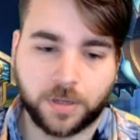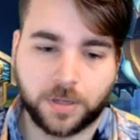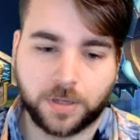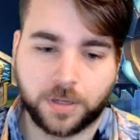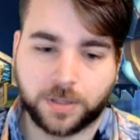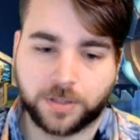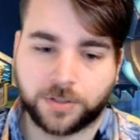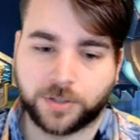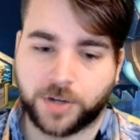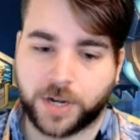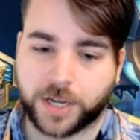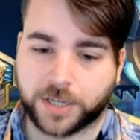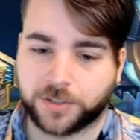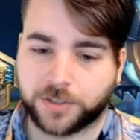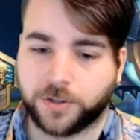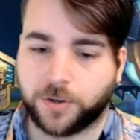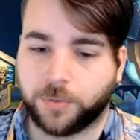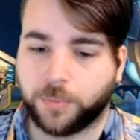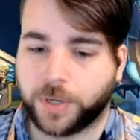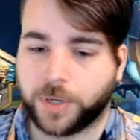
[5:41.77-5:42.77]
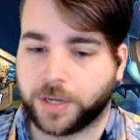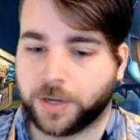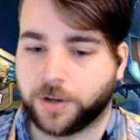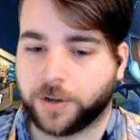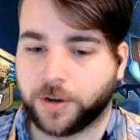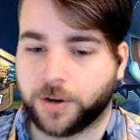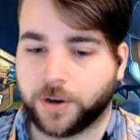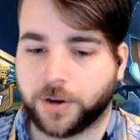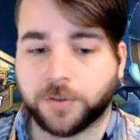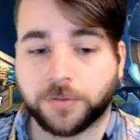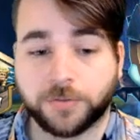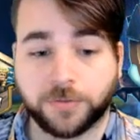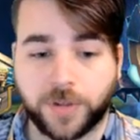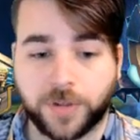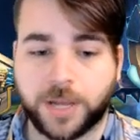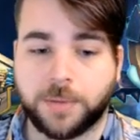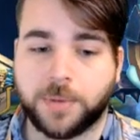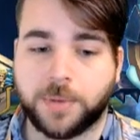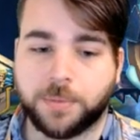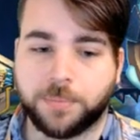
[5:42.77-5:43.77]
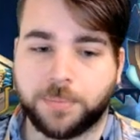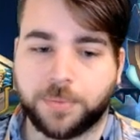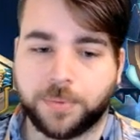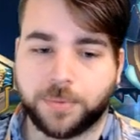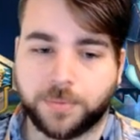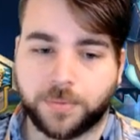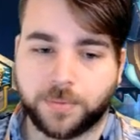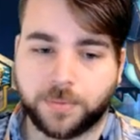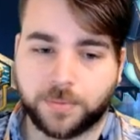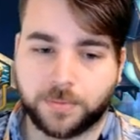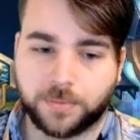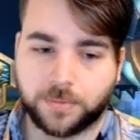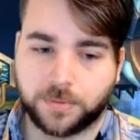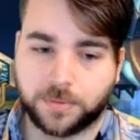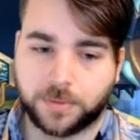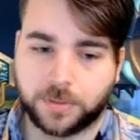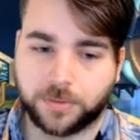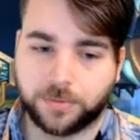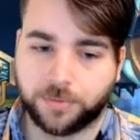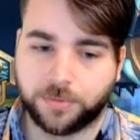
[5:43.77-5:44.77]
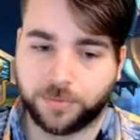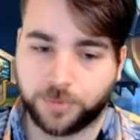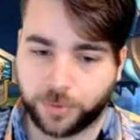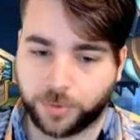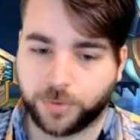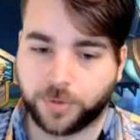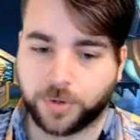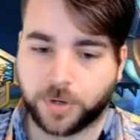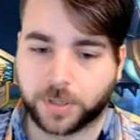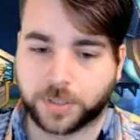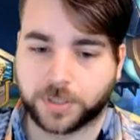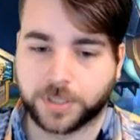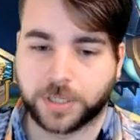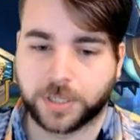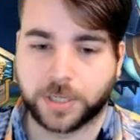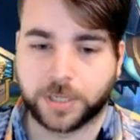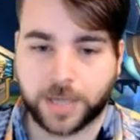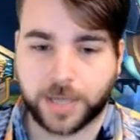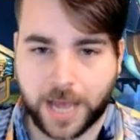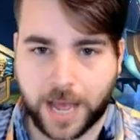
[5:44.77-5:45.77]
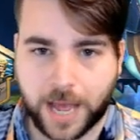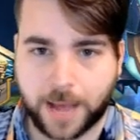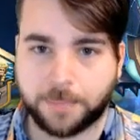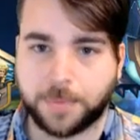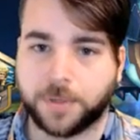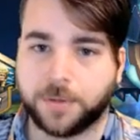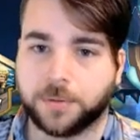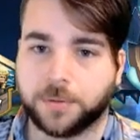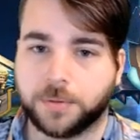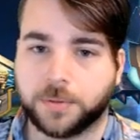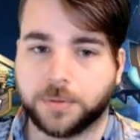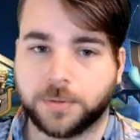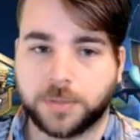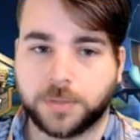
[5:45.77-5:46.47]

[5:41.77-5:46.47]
So next turn we can go Flame Imp, Voodoo Doctor, Happy Ghoul.